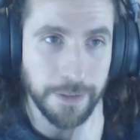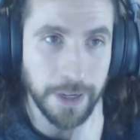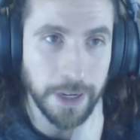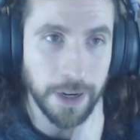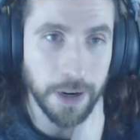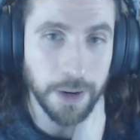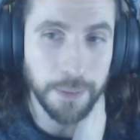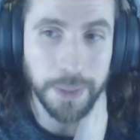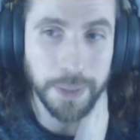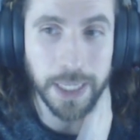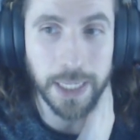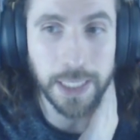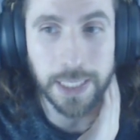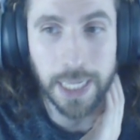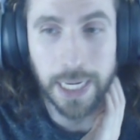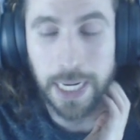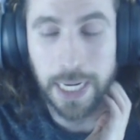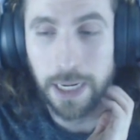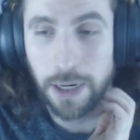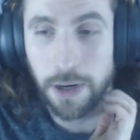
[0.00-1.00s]
here because
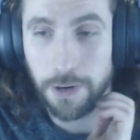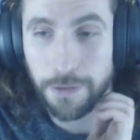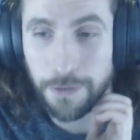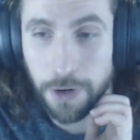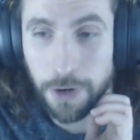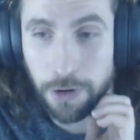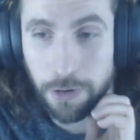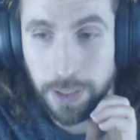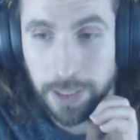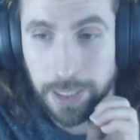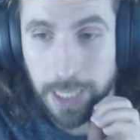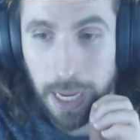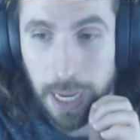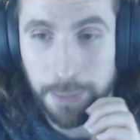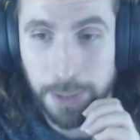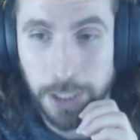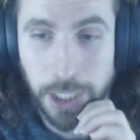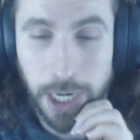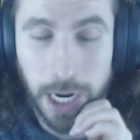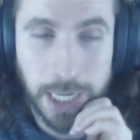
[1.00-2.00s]
I didn't go for crit
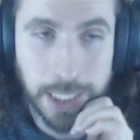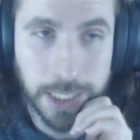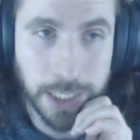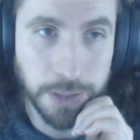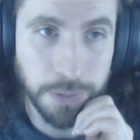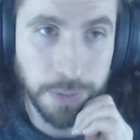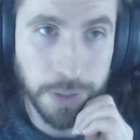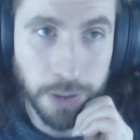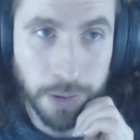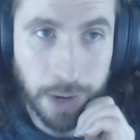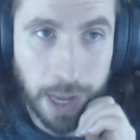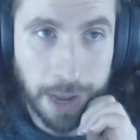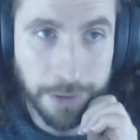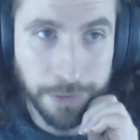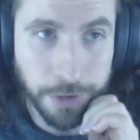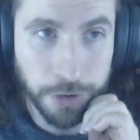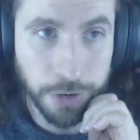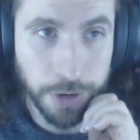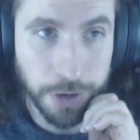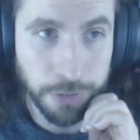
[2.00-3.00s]
damage, guys, because we don't
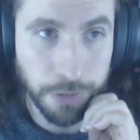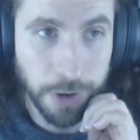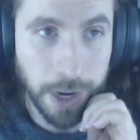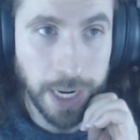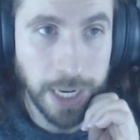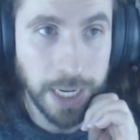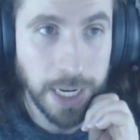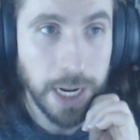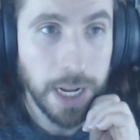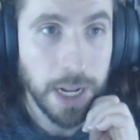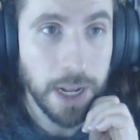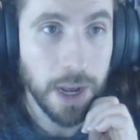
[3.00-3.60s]
have crit rate.